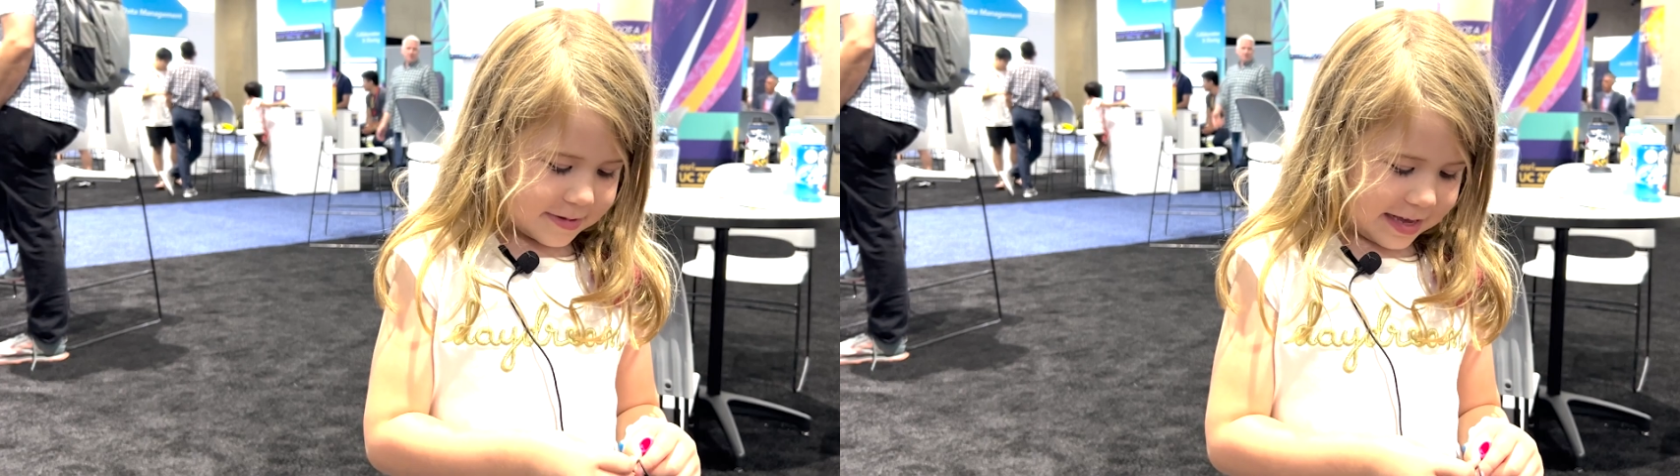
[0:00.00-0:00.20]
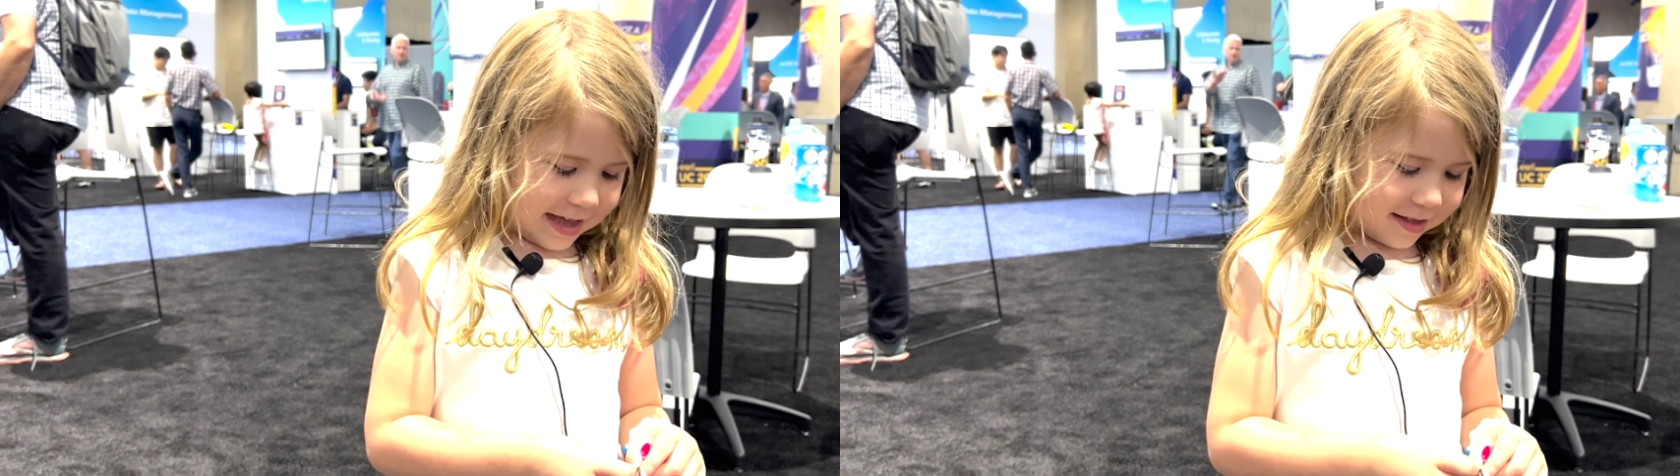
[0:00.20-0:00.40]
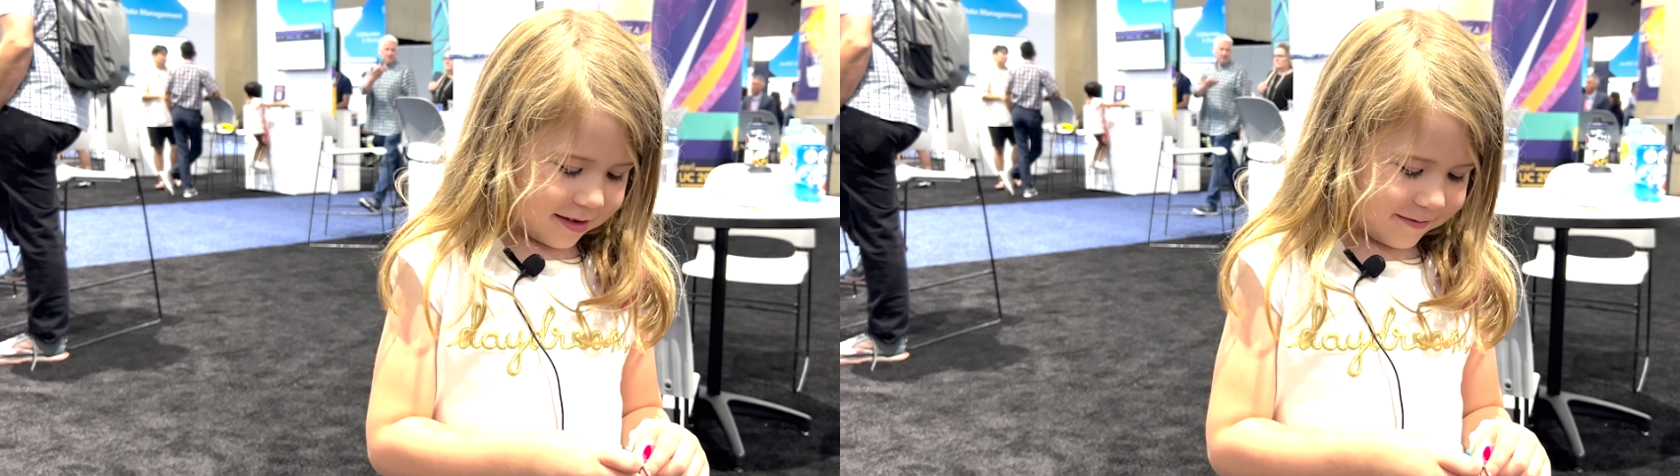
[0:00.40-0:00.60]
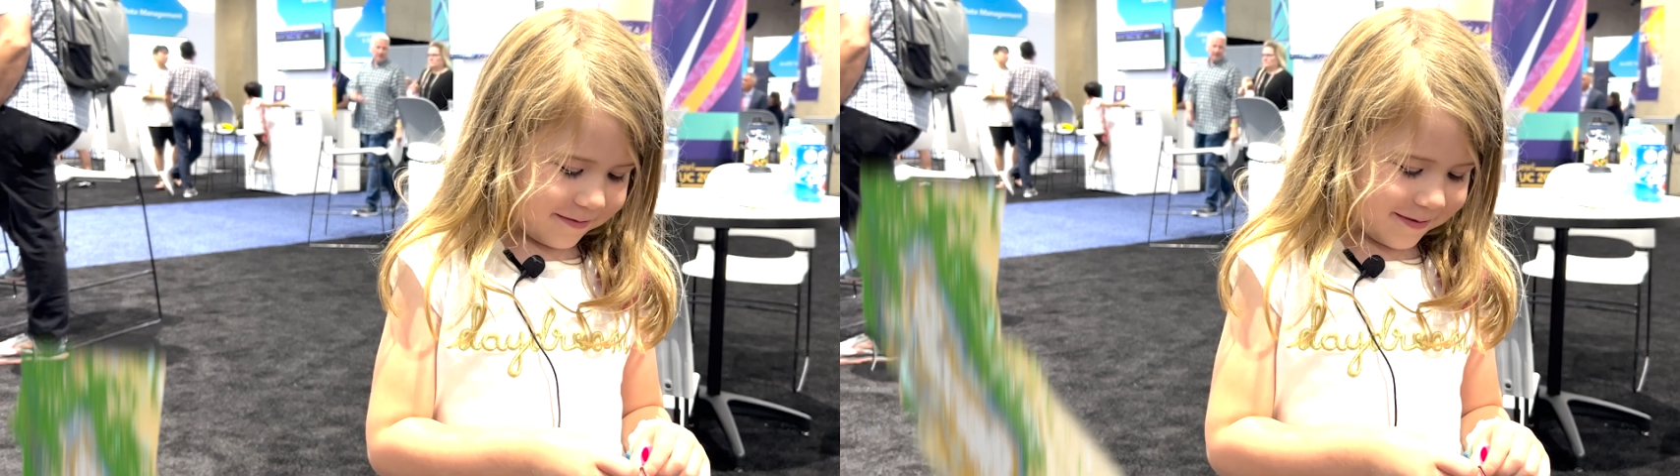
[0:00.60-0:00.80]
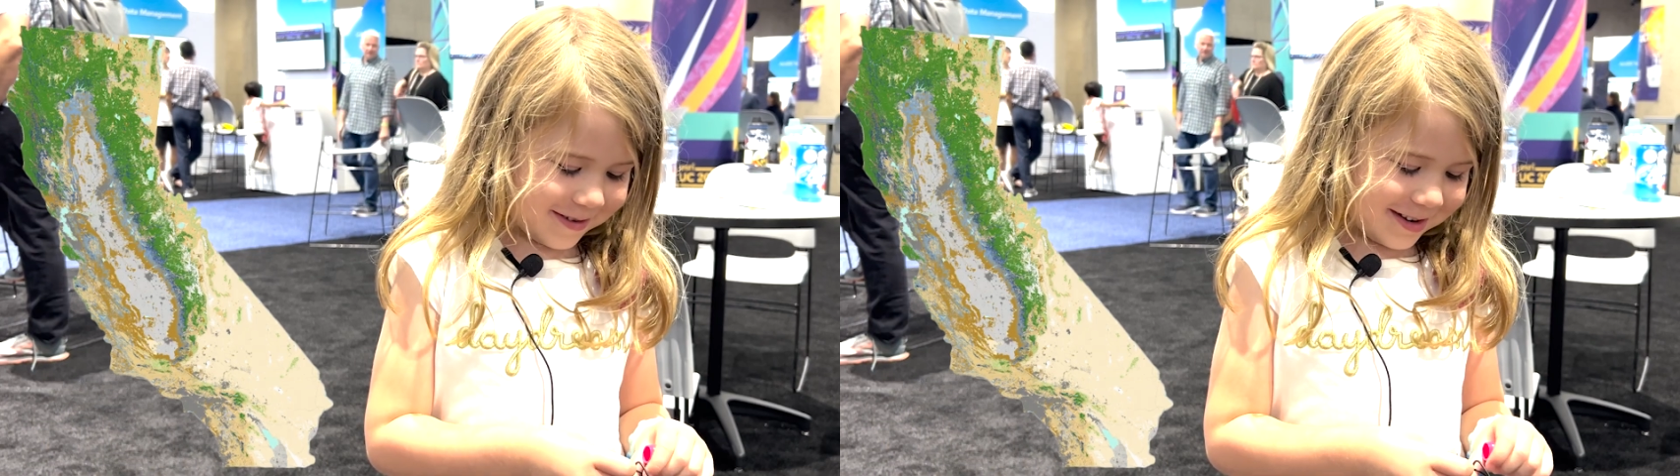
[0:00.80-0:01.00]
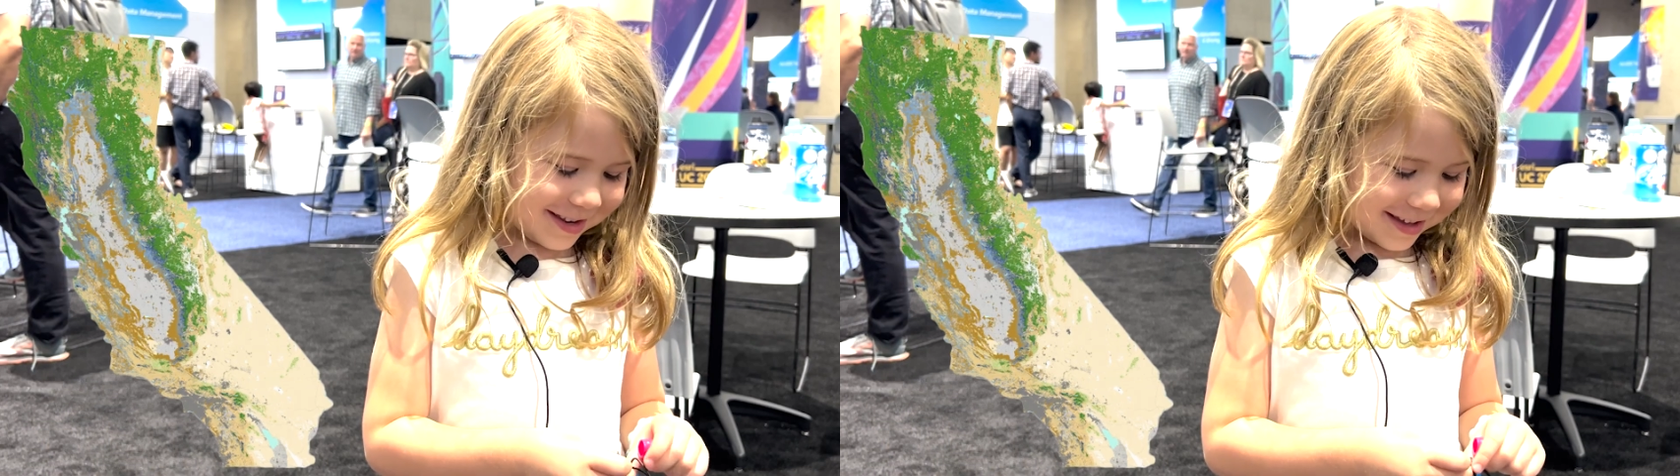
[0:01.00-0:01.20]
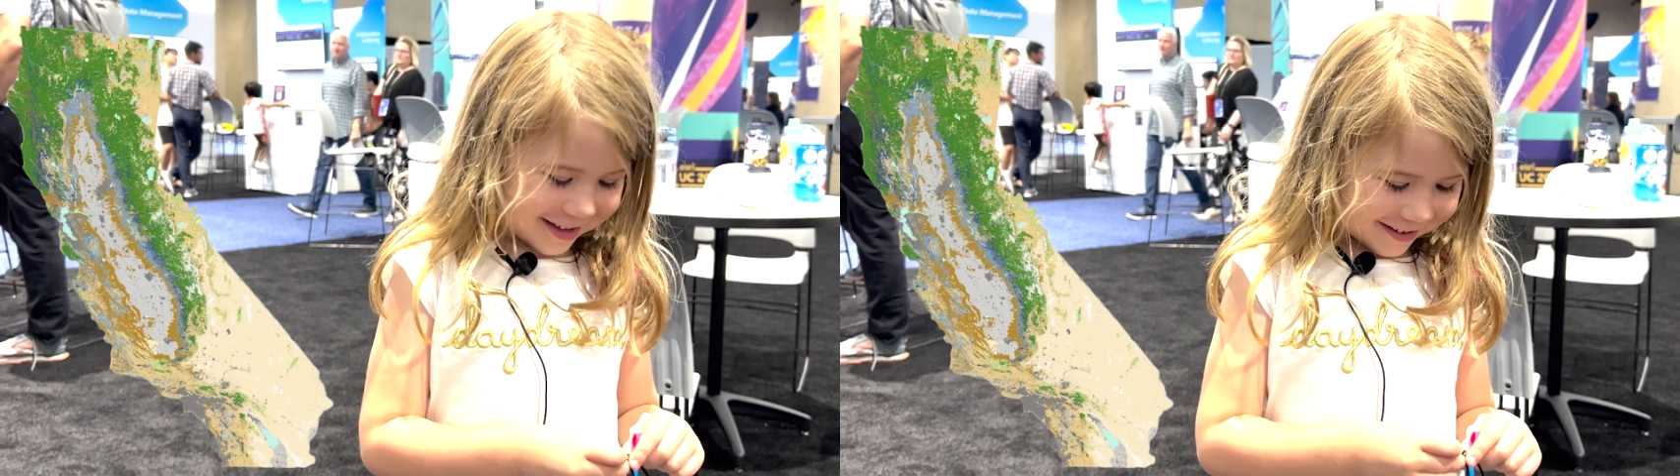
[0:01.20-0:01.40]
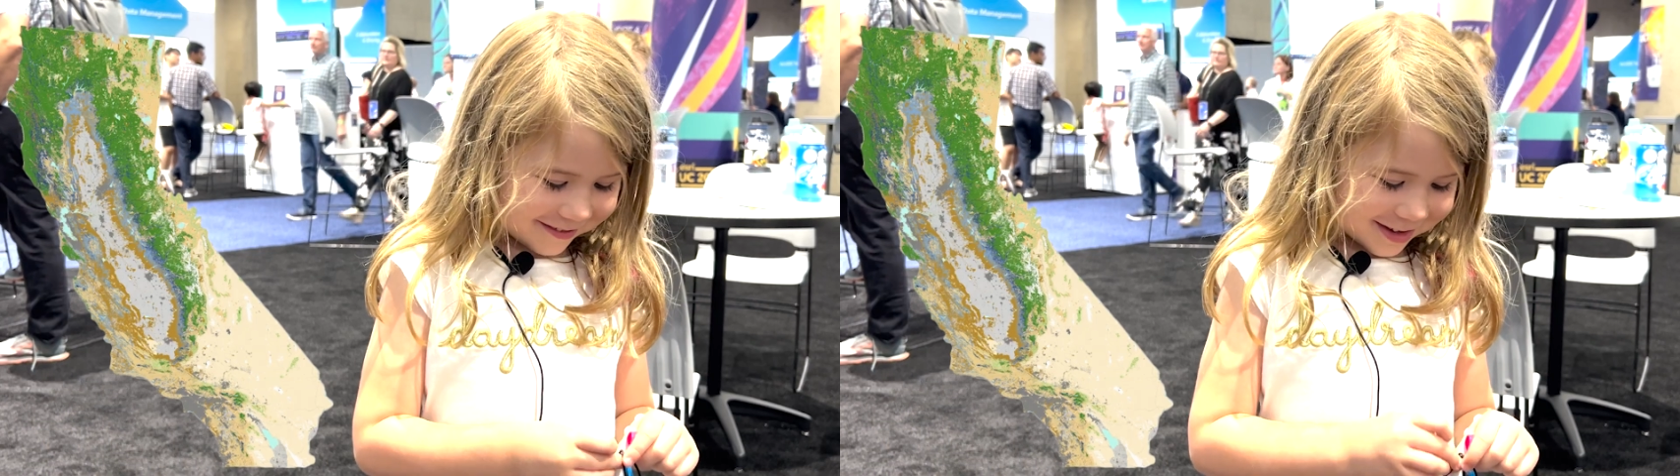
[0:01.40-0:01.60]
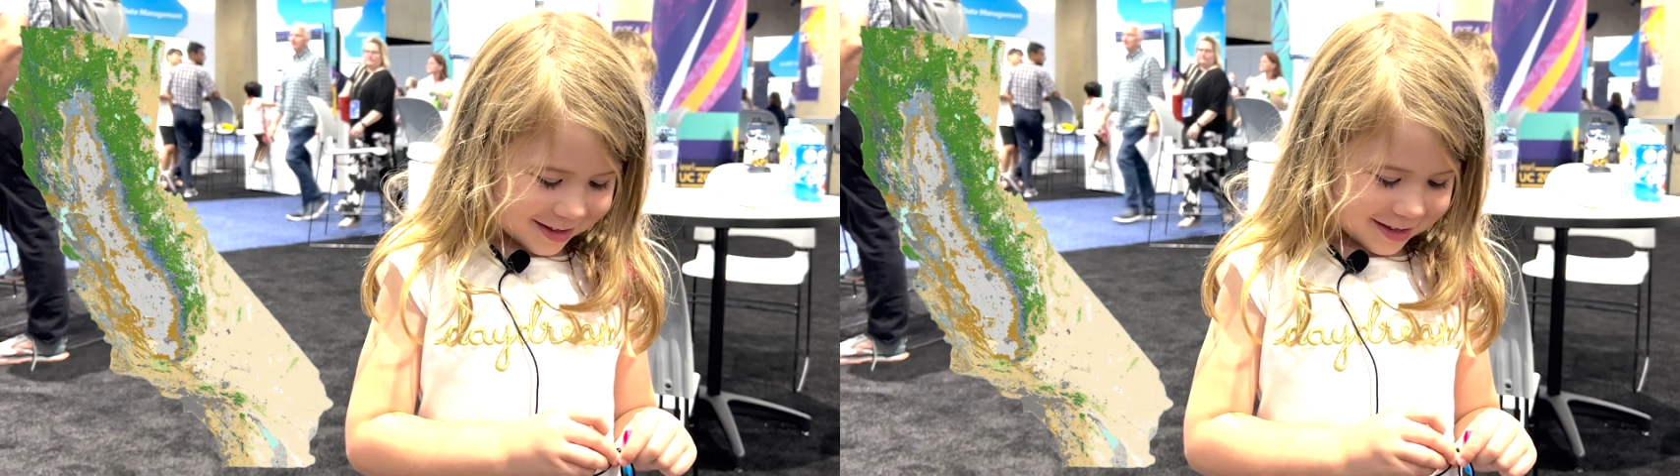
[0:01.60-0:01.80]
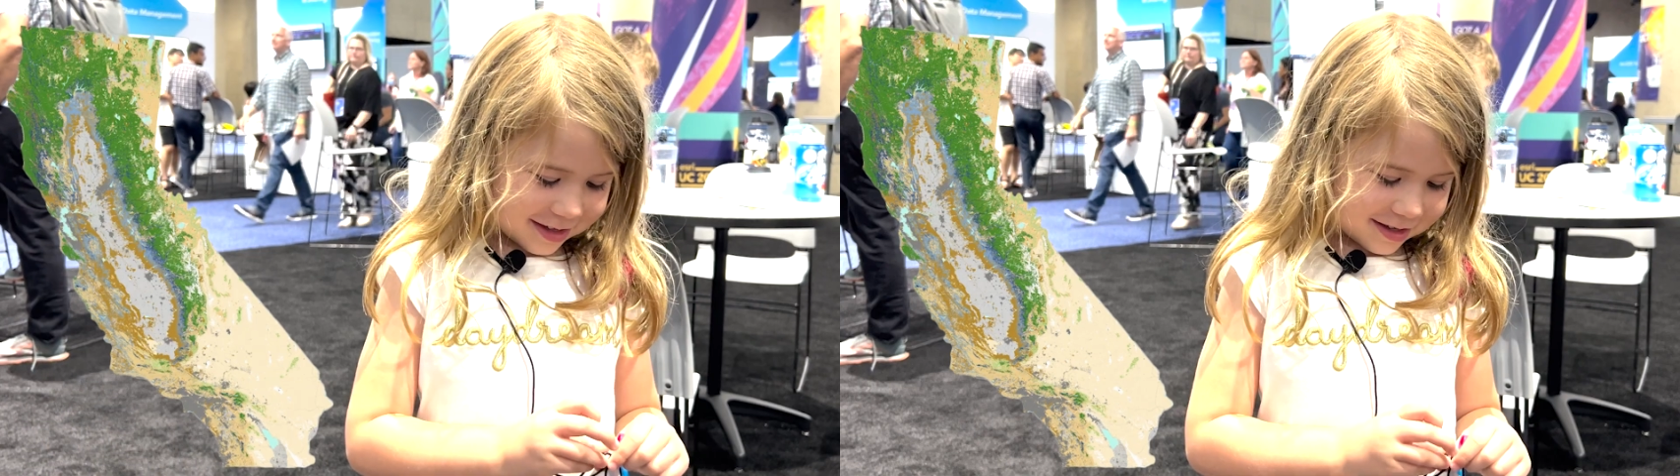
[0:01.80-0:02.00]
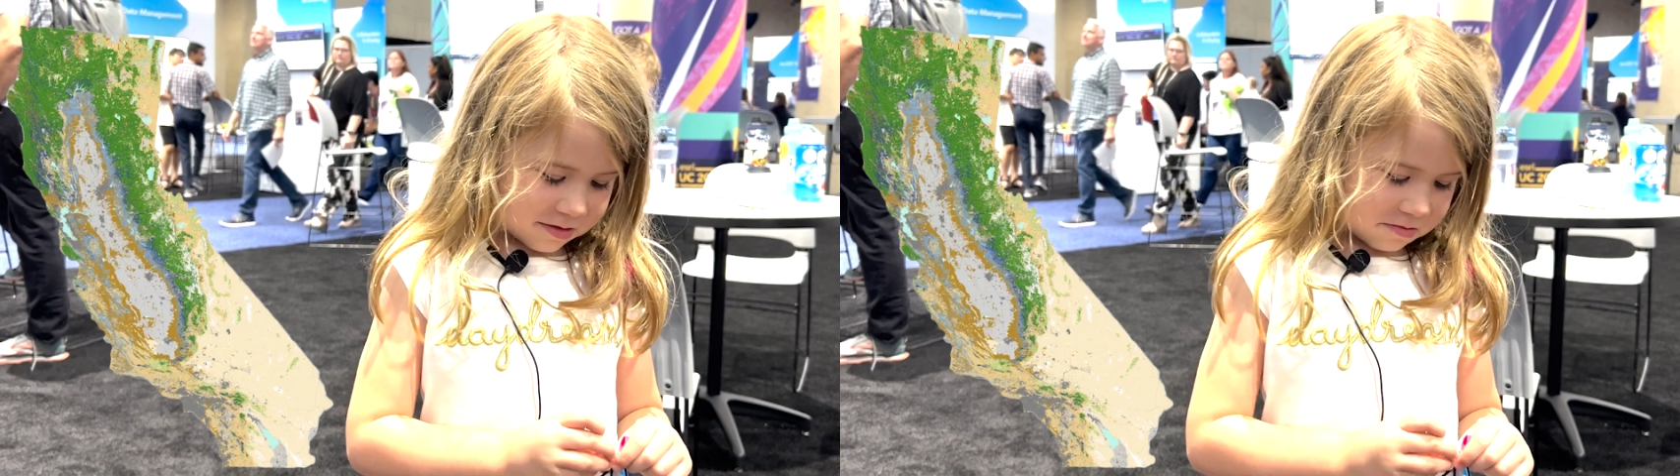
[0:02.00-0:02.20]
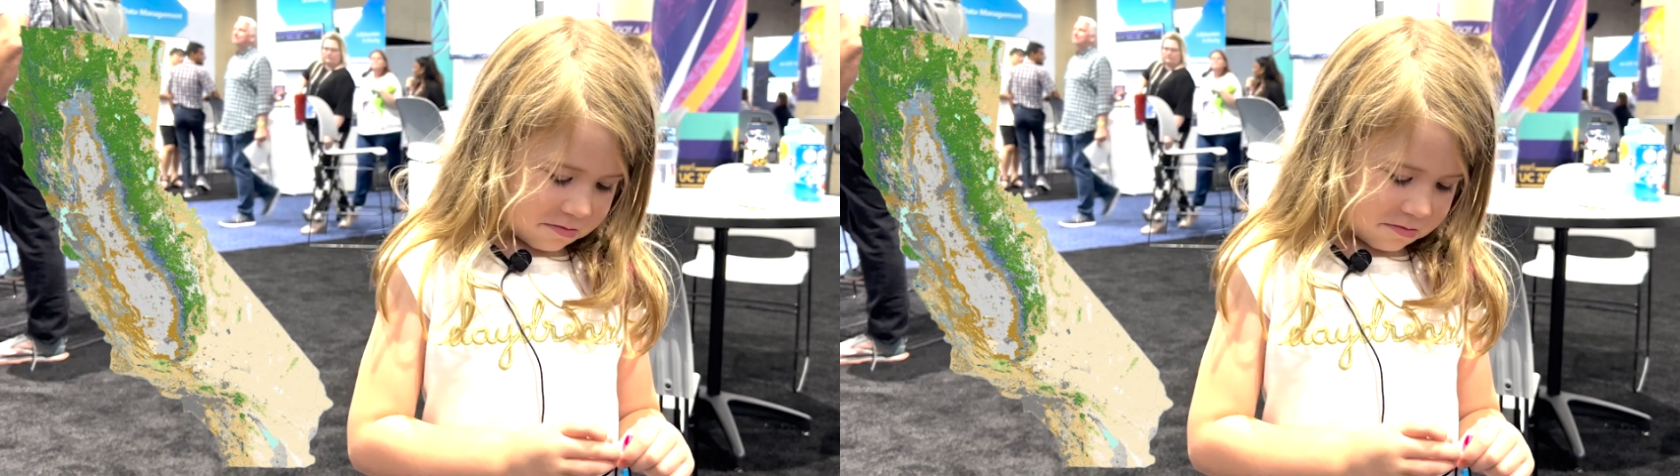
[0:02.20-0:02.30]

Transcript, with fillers: Kind of video ones.